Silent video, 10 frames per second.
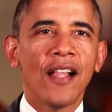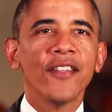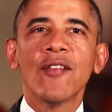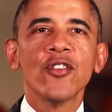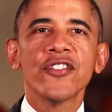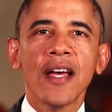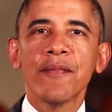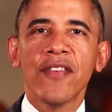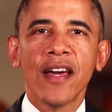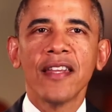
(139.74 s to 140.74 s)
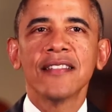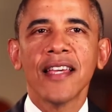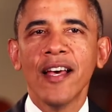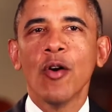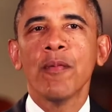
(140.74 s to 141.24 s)
I'll never stop fighting
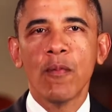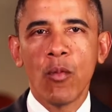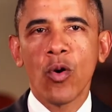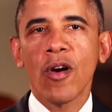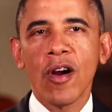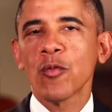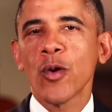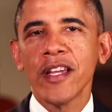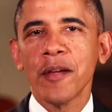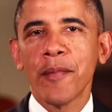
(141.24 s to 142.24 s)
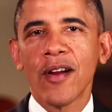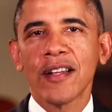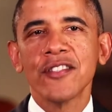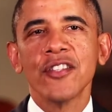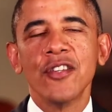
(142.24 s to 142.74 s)
to help more hardworking
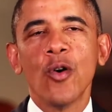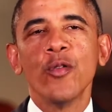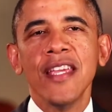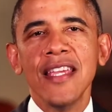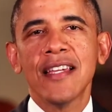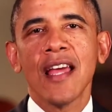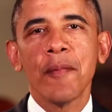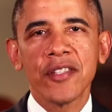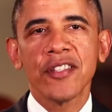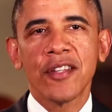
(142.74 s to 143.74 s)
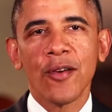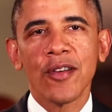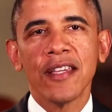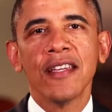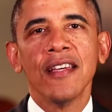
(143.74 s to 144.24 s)
Americans know the economic
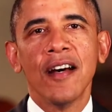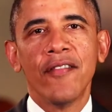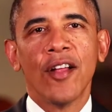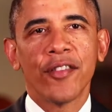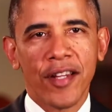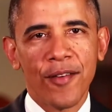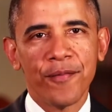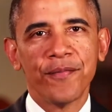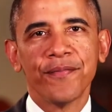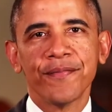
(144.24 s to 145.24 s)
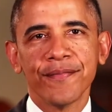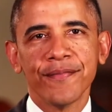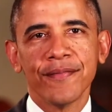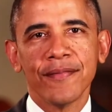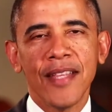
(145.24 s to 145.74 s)
security of healthcare.
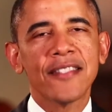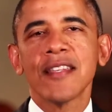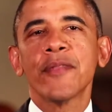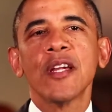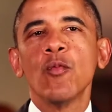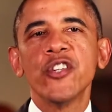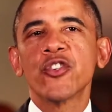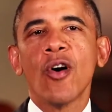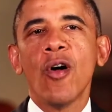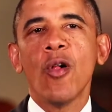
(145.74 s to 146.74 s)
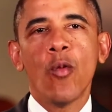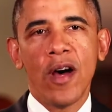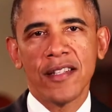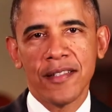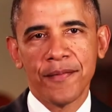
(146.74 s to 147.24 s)
That's something we should all
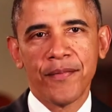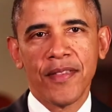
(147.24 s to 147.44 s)
want.